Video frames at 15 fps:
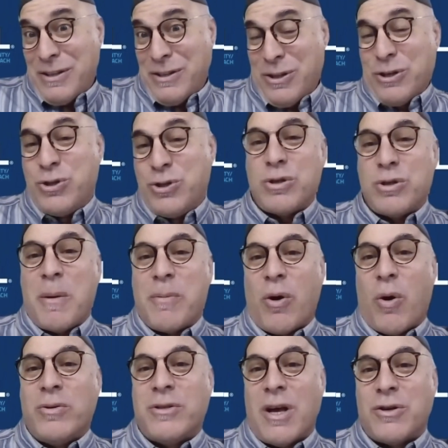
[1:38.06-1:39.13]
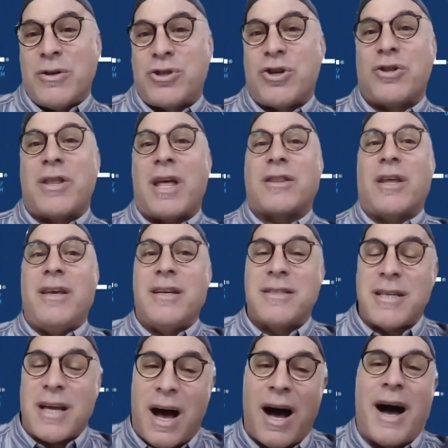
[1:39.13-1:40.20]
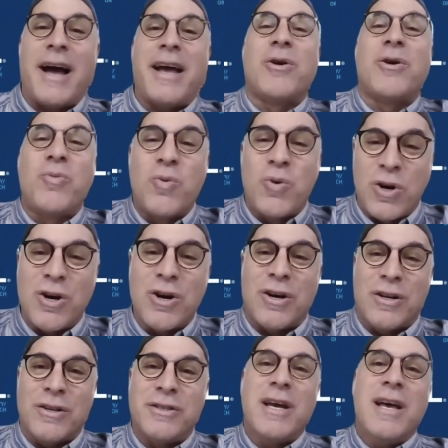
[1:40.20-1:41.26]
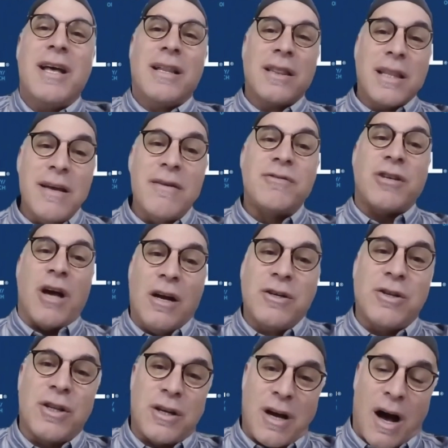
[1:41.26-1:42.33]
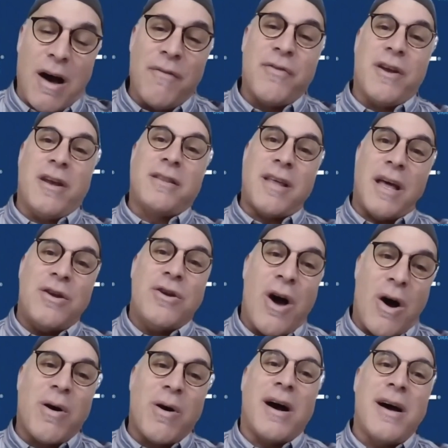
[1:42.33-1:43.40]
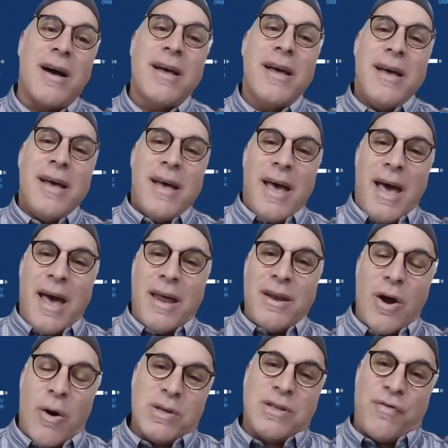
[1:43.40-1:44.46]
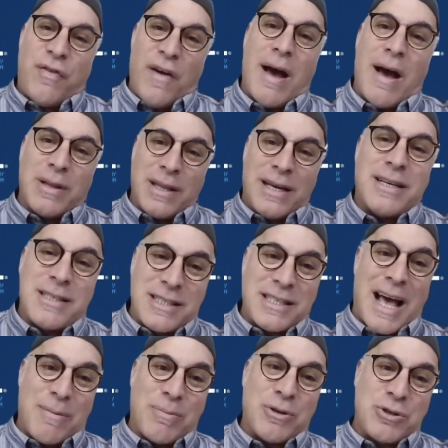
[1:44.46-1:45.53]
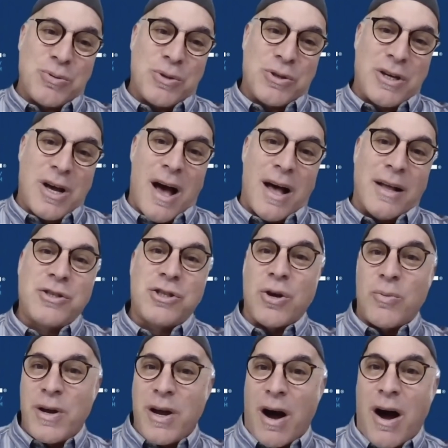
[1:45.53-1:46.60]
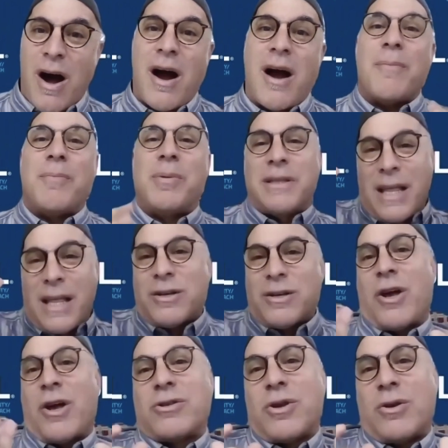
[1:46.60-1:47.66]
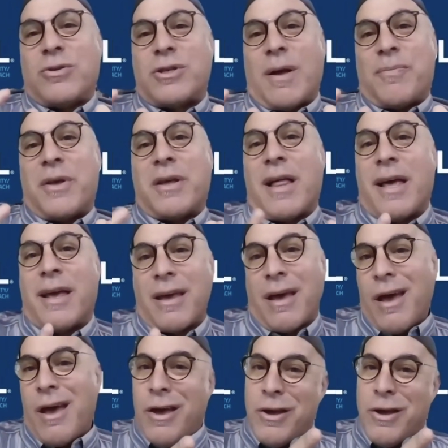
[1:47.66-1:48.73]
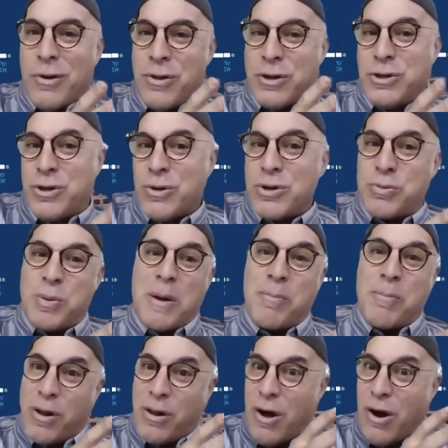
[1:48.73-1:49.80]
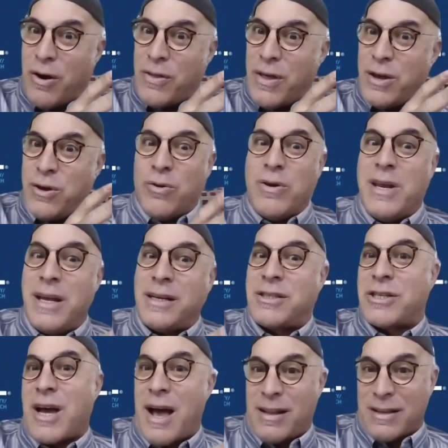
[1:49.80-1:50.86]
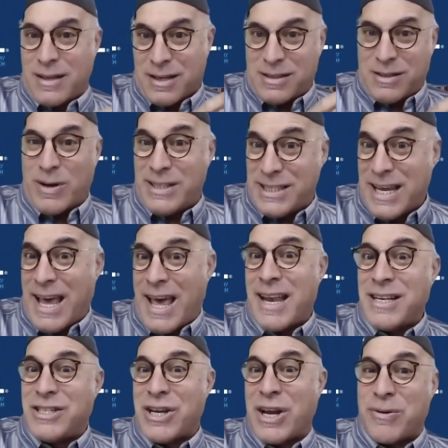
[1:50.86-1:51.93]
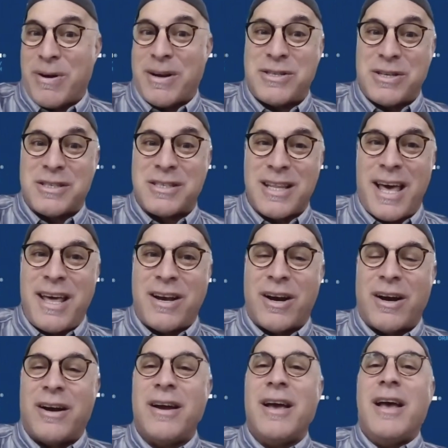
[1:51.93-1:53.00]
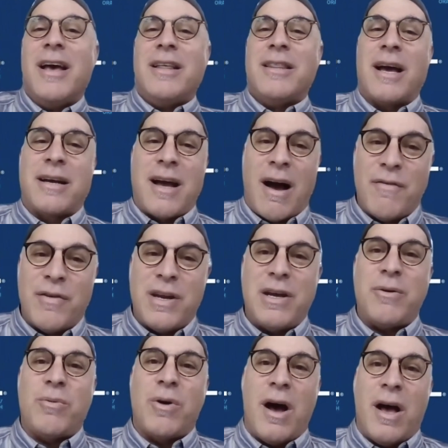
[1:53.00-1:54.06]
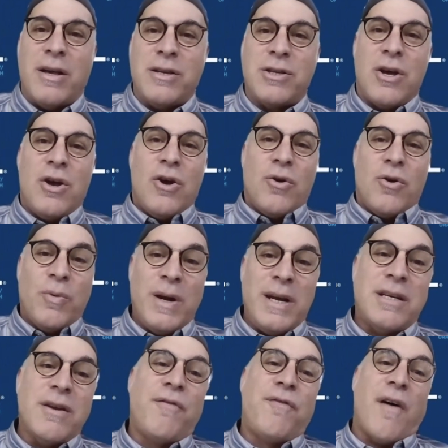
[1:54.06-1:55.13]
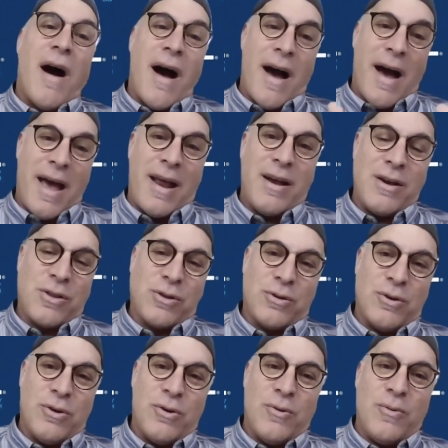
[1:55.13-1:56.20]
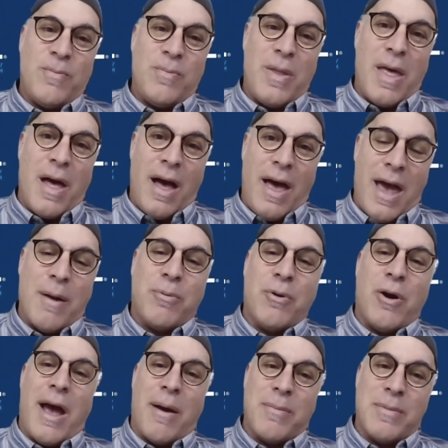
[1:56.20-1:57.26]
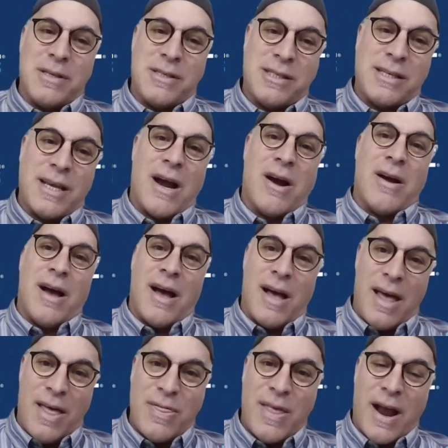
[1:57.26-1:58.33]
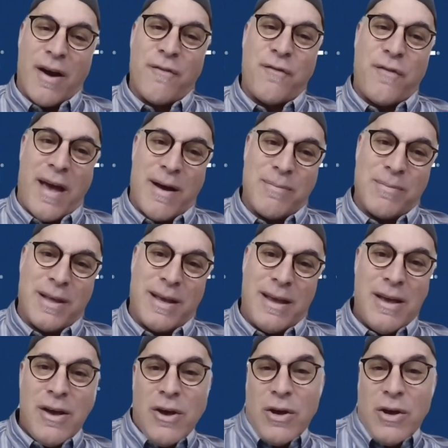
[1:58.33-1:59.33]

The Jewish people always understood that the entire world lives under the covenant that Noah and Noah's family established with God. So we are. But then there's also something like, the Jewish people are that unique child because they're 10 generations later, that covenant was redefined through Abraham and Sarah and their family.